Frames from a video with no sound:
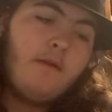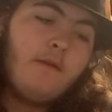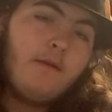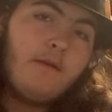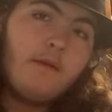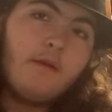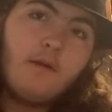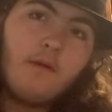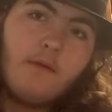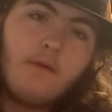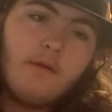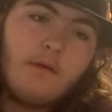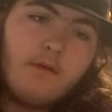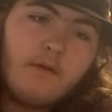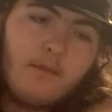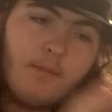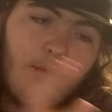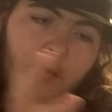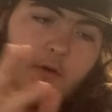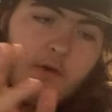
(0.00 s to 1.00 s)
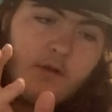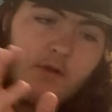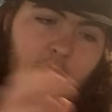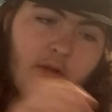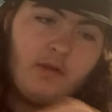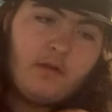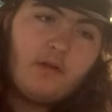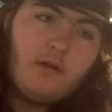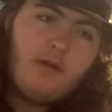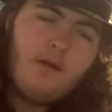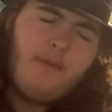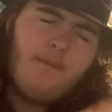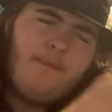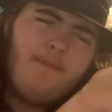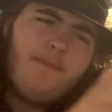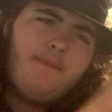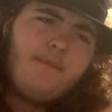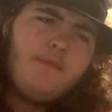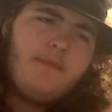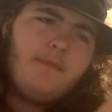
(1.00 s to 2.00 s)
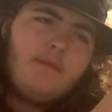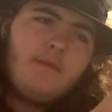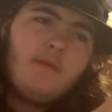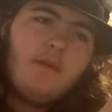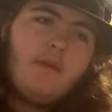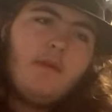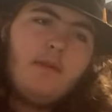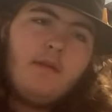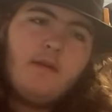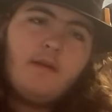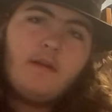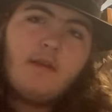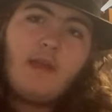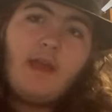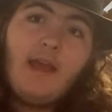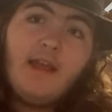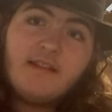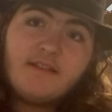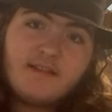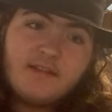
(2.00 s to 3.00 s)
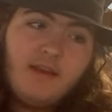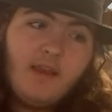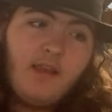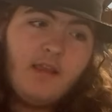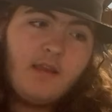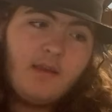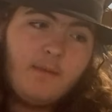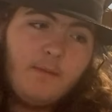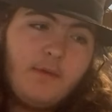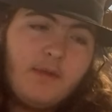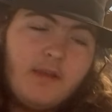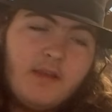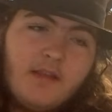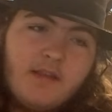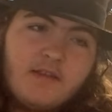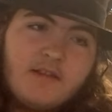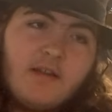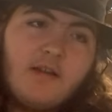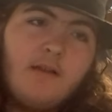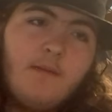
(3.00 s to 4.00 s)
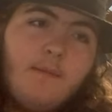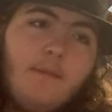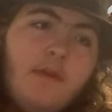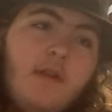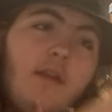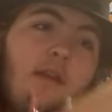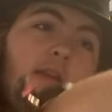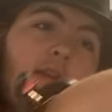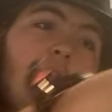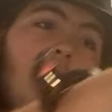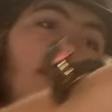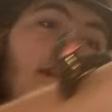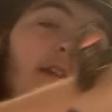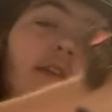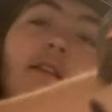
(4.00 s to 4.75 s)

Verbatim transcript: You know the the party yet. Um the cat's name is um I